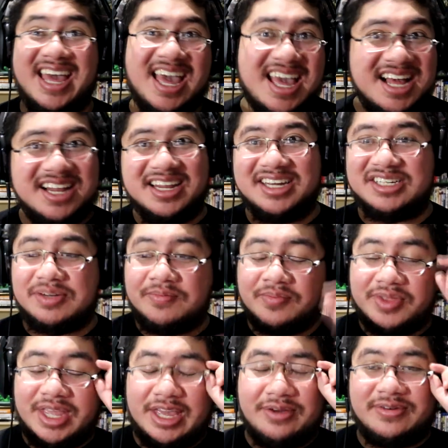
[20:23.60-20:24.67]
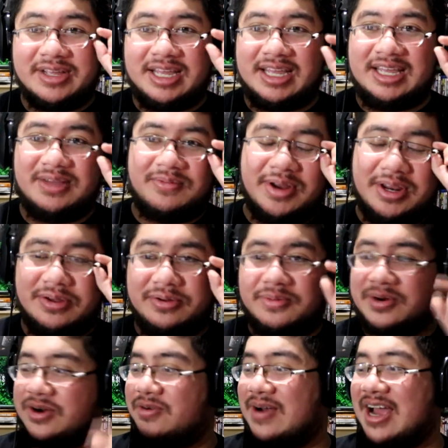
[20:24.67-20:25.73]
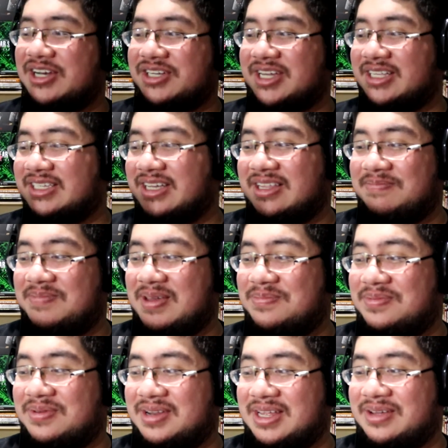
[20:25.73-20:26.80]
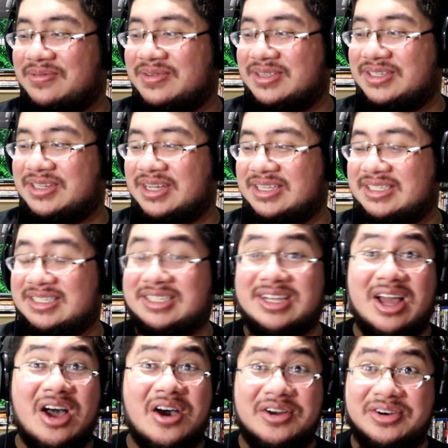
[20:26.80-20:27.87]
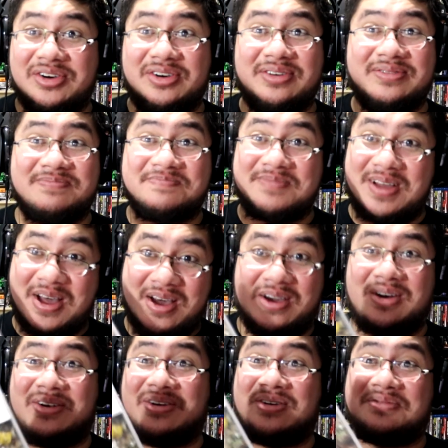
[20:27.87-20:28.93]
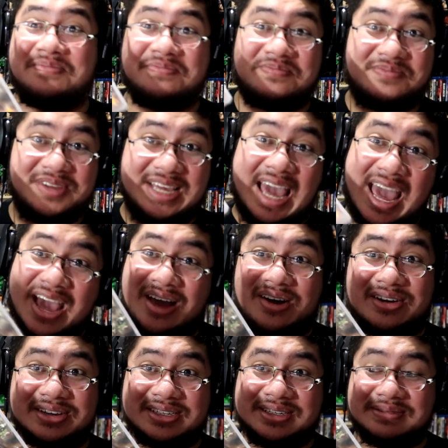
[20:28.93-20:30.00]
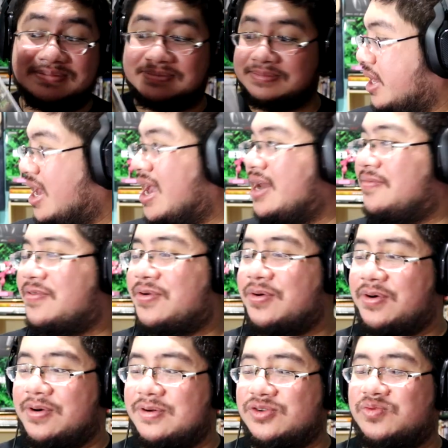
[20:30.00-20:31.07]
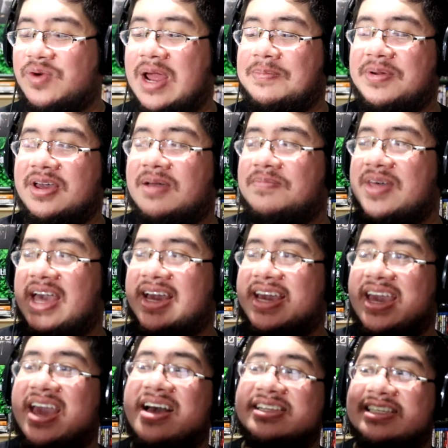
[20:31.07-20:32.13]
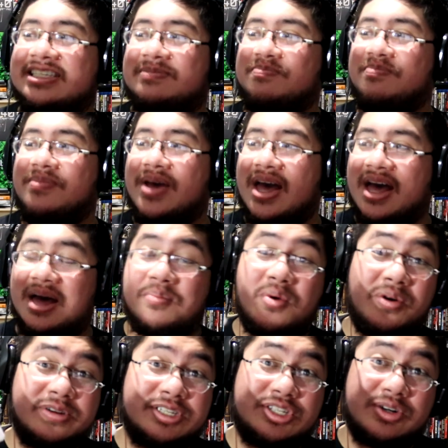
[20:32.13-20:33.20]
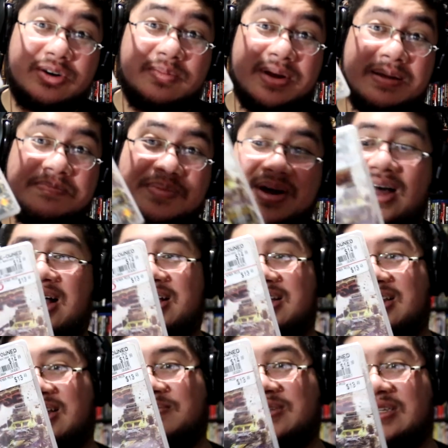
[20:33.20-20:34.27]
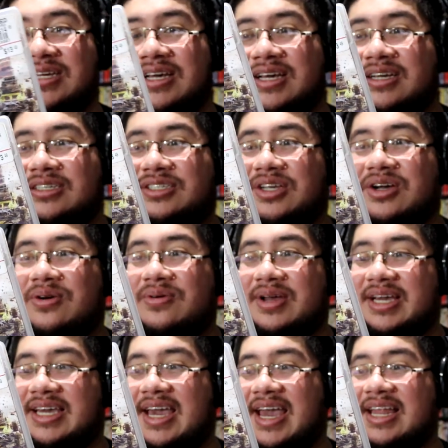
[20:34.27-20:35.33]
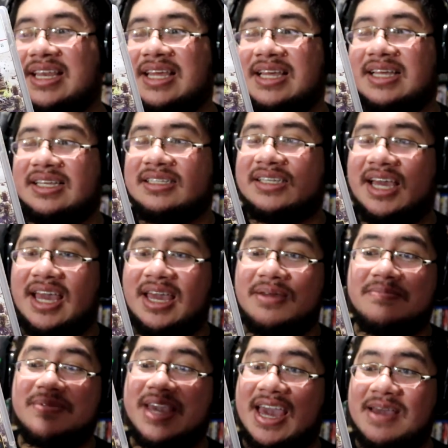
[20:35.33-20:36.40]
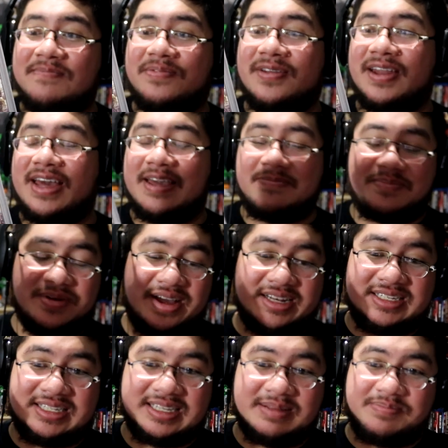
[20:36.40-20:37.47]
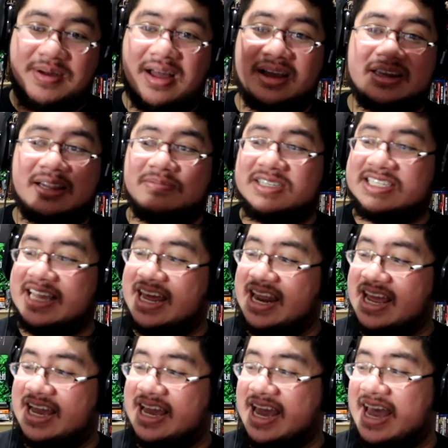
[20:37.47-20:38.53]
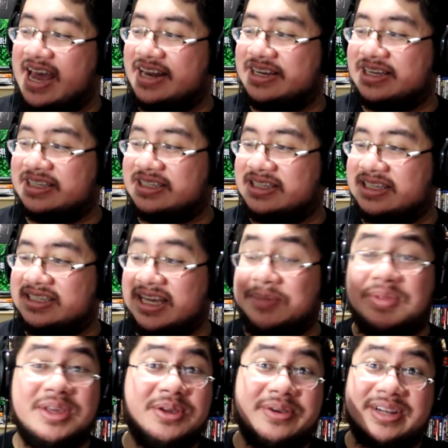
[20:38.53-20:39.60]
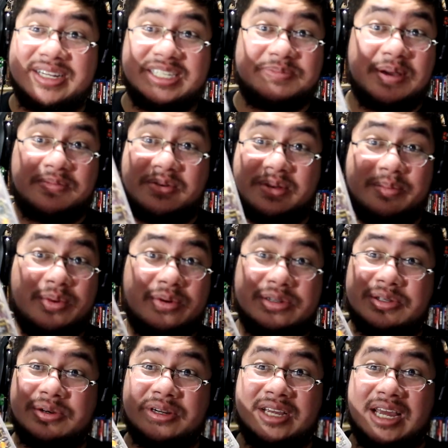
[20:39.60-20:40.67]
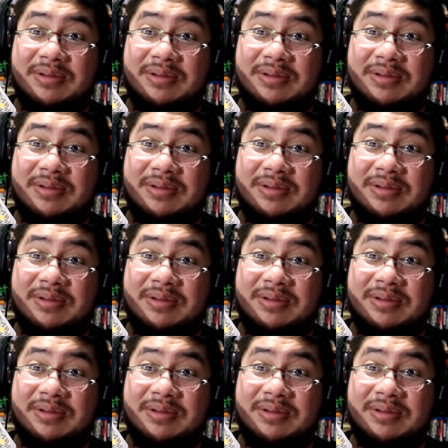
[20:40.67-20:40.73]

English. It was when you were crashing into other people. It was just utter, utter chaos. And of course, ramping up that chaos is uh, Motorstorm Apocalypse. So again, same gameplay, but apocalypse setting and just the same thing you could expect from the Motorstorm